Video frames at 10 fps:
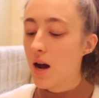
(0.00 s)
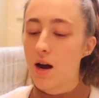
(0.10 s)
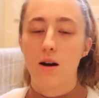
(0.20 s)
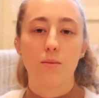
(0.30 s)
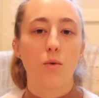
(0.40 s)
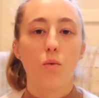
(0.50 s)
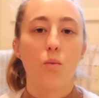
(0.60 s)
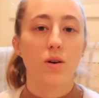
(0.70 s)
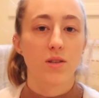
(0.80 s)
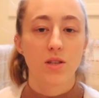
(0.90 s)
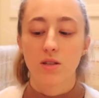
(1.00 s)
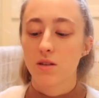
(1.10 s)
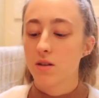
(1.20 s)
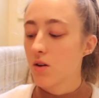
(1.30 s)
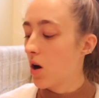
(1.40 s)

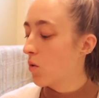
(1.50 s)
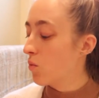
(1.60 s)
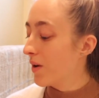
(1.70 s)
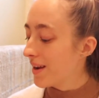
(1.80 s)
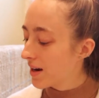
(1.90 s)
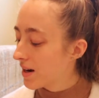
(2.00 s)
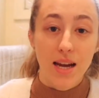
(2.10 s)
once a week.